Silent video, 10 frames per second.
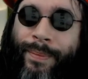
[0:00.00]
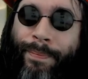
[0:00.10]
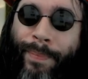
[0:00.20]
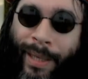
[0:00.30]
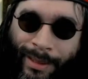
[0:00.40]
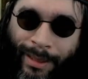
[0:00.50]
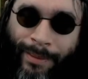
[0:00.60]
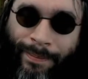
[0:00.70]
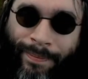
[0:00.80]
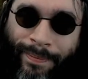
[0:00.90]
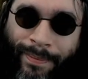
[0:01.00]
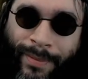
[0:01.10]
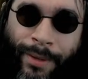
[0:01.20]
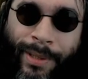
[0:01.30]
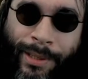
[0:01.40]
But
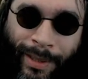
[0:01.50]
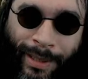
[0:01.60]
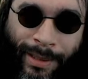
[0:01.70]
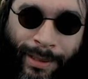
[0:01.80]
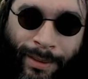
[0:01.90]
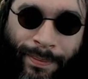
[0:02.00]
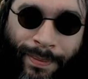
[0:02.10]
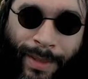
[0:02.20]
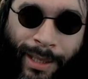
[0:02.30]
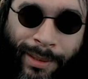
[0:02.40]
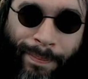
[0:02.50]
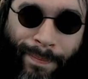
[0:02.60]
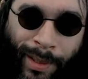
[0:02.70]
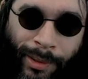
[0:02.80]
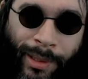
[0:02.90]
there is racism. It's
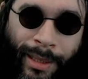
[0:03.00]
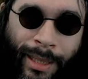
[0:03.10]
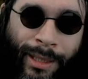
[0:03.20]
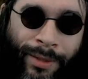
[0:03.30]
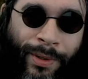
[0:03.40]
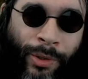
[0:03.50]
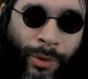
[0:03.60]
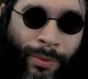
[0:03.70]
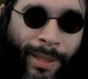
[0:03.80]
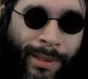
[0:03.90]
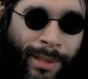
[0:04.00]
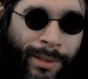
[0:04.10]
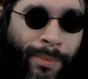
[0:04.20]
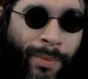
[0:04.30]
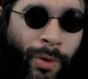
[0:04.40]
mostly individual
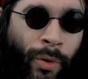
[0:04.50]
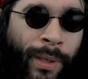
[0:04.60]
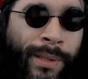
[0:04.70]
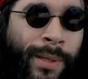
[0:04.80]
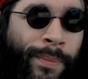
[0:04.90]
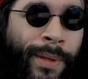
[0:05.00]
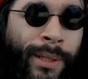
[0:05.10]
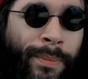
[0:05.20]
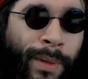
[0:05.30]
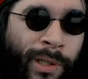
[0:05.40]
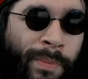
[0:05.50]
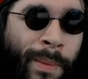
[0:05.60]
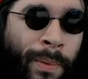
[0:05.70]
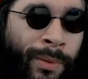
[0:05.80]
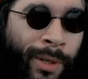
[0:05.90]
racism, or it's something that most
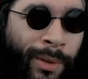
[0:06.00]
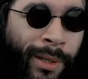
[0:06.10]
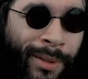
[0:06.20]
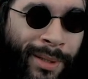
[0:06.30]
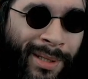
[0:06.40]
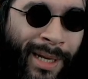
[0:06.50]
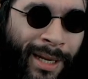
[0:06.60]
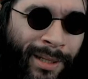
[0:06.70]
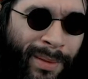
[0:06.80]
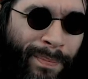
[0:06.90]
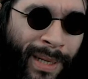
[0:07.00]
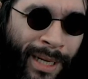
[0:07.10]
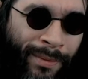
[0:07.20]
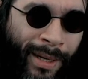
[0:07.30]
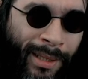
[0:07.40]
people don't understand to be
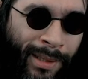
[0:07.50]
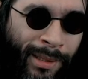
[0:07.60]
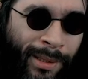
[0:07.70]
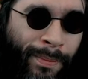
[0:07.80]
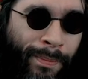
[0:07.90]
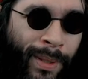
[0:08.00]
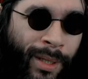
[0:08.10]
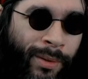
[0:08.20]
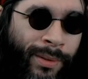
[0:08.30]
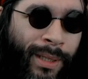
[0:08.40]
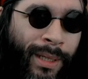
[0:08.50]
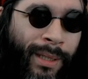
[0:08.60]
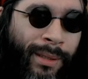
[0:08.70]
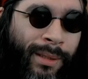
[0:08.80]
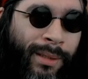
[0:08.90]
racism because
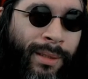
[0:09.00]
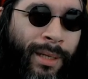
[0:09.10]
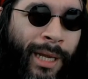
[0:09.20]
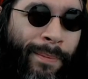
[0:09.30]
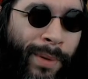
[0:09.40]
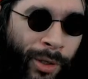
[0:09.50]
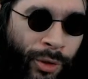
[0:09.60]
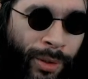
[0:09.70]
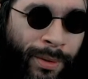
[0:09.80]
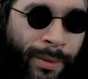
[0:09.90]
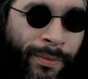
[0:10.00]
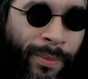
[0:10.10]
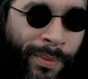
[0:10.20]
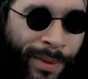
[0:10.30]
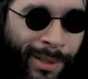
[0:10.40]
it's emergent from
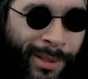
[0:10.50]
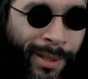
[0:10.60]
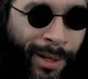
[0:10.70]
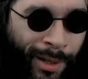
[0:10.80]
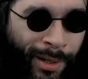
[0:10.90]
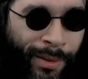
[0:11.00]
things that aren't